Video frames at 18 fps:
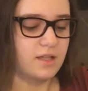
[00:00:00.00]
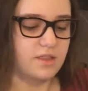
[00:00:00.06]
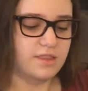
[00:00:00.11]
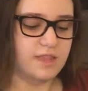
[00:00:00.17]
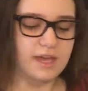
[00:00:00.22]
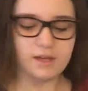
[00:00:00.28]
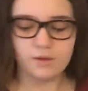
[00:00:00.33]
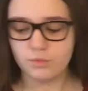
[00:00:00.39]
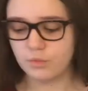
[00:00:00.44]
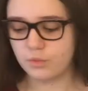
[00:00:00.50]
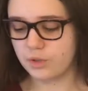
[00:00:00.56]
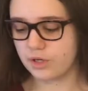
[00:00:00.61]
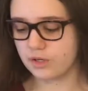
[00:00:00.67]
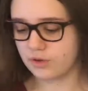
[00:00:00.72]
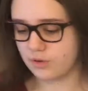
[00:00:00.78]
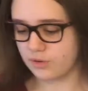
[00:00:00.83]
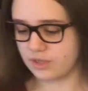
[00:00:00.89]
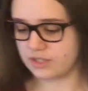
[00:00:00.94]
Then we
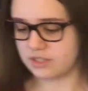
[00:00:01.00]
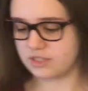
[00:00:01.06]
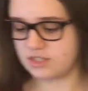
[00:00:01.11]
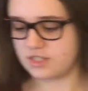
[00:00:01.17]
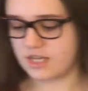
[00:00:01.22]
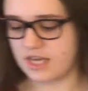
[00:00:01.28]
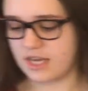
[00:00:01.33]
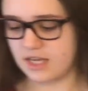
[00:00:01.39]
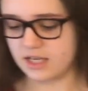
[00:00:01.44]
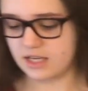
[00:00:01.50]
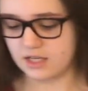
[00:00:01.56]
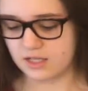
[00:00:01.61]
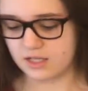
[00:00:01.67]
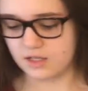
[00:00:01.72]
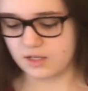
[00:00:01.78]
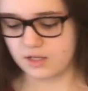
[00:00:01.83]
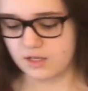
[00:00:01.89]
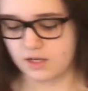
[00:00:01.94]
are going to take
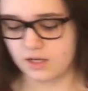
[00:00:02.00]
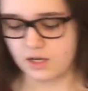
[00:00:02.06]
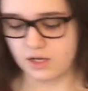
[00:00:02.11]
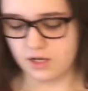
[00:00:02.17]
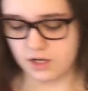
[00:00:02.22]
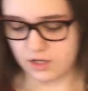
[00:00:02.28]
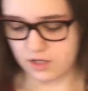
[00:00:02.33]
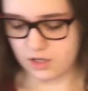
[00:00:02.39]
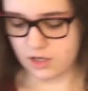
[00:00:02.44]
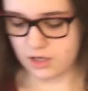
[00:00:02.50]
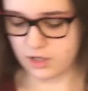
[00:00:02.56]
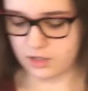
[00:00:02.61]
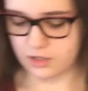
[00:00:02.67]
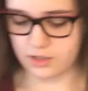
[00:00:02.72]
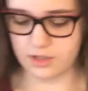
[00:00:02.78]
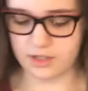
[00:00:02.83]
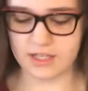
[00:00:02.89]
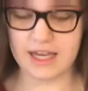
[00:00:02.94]

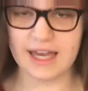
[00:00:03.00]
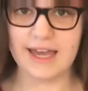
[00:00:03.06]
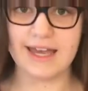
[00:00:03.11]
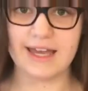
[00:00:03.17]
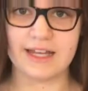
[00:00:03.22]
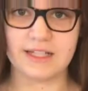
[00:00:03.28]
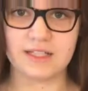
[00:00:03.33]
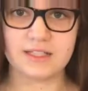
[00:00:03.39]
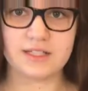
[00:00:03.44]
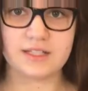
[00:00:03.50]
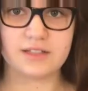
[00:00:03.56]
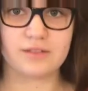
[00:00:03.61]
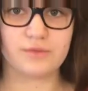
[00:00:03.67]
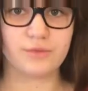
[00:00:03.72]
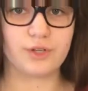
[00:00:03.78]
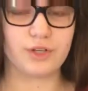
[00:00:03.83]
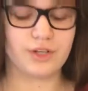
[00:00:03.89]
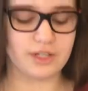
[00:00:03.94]
our cans
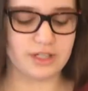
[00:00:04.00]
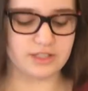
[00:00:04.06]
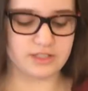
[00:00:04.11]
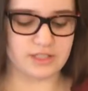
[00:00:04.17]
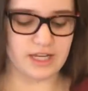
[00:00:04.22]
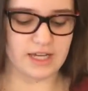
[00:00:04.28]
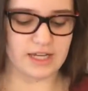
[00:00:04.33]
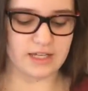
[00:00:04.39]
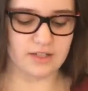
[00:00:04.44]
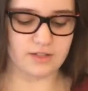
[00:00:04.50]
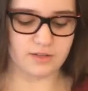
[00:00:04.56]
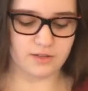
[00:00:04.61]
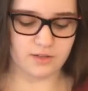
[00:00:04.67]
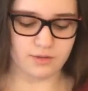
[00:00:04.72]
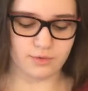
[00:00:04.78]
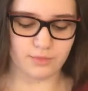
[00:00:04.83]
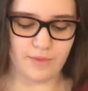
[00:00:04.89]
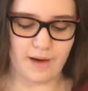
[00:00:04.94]
and we're going to take
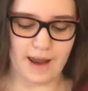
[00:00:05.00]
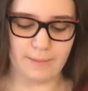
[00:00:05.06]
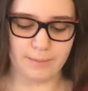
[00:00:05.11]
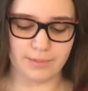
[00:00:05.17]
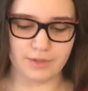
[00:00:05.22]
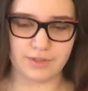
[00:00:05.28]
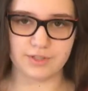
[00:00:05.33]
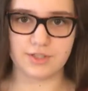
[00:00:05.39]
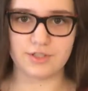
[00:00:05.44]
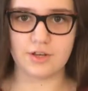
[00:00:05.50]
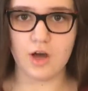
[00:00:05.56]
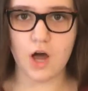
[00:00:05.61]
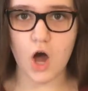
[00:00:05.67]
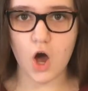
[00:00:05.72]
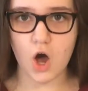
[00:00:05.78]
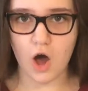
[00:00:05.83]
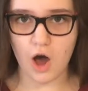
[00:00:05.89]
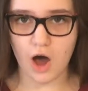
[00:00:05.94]
the wrappers
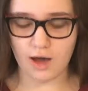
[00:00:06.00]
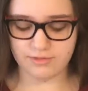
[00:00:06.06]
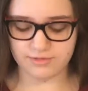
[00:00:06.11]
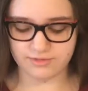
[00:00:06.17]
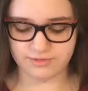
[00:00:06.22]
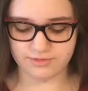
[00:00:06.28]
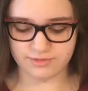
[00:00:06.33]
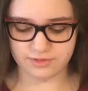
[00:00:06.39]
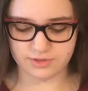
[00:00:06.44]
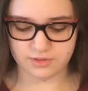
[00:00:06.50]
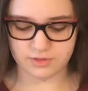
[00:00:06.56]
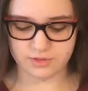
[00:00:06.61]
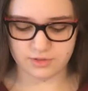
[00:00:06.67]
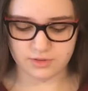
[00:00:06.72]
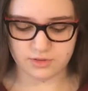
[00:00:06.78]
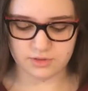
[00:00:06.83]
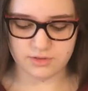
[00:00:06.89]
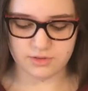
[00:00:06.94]
off.
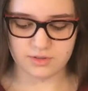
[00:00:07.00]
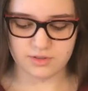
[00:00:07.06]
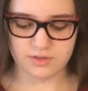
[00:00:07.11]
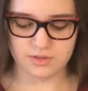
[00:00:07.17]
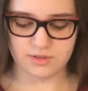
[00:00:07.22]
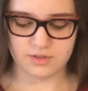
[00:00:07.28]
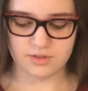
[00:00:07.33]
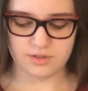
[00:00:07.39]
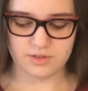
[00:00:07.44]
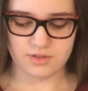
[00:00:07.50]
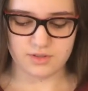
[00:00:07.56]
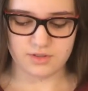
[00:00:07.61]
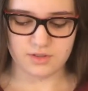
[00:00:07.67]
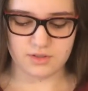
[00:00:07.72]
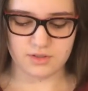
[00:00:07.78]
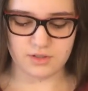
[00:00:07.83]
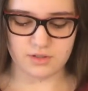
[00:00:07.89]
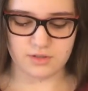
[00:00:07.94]

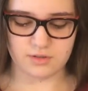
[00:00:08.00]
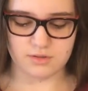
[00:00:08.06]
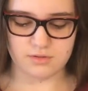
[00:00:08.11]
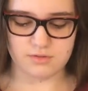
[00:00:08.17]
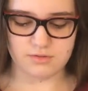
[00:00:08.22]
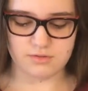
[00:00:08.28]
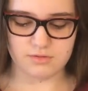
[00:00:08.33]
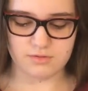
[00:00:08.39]
Uh-oh.